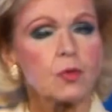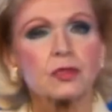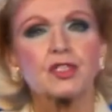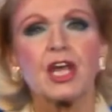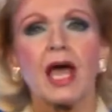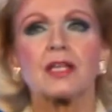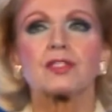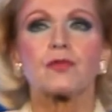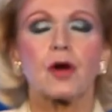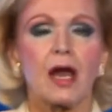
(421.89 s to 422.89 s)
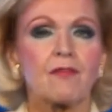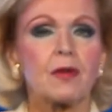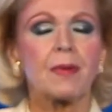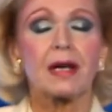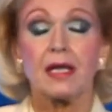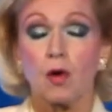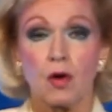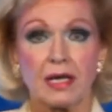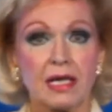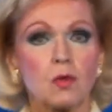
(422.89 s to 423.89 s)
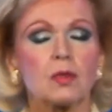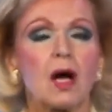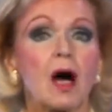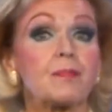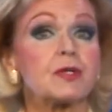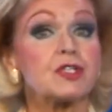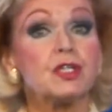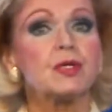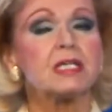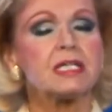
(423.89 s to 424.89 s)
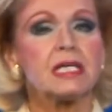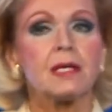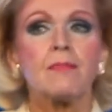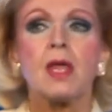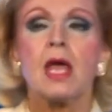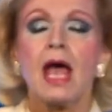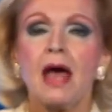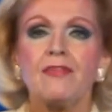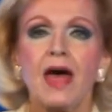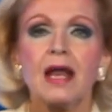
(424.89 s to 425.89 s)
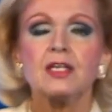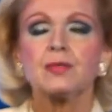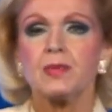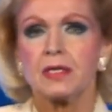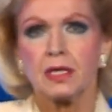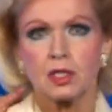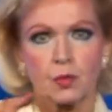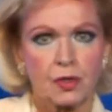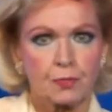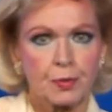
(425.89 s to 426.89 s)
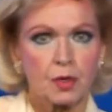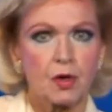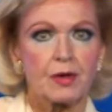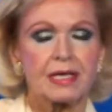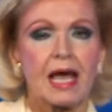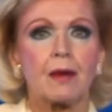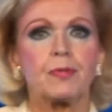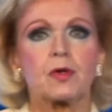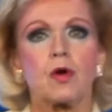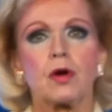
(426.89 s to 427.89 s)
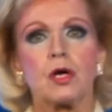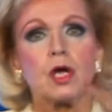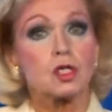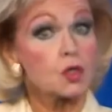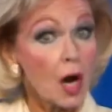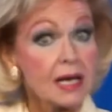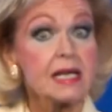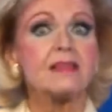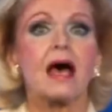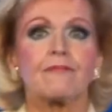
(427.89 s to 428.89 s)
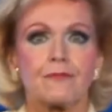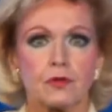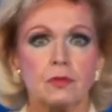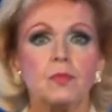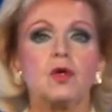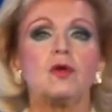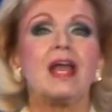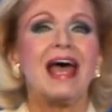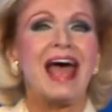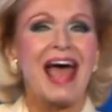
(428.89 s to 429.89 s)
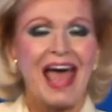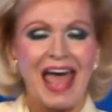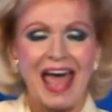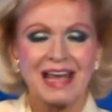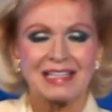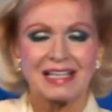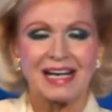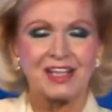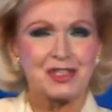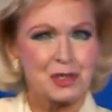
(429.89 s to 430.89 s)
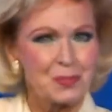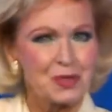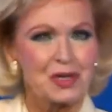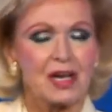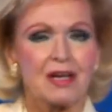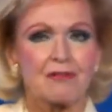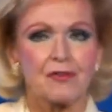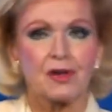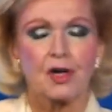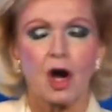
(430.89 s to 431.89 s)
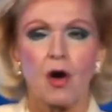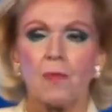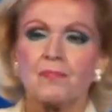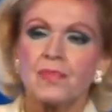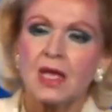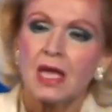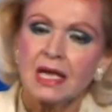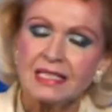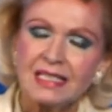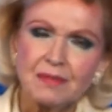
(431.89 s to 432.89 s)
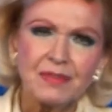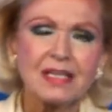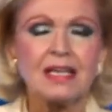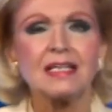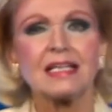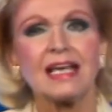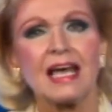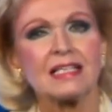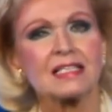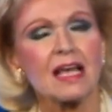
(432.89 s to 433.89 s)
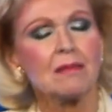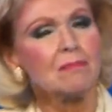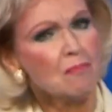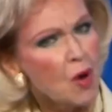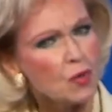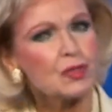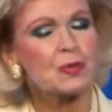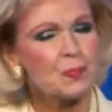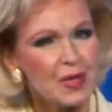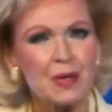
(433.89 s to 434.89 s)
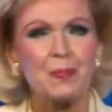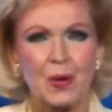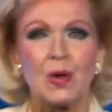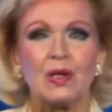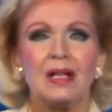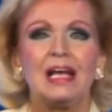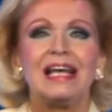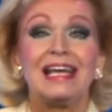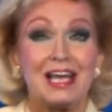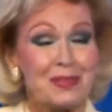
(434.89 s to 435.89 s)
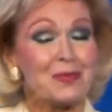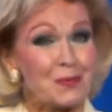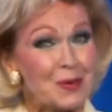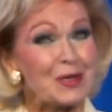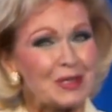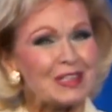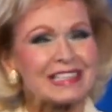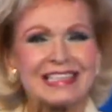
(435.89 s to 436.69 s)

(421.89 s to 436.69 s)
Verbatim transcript: chance for everybody or equal opportunity. And that is because with Pluto in Capricorn trining that full moon and uh, Jupiter in Virgo, it simply indicates that most people in the world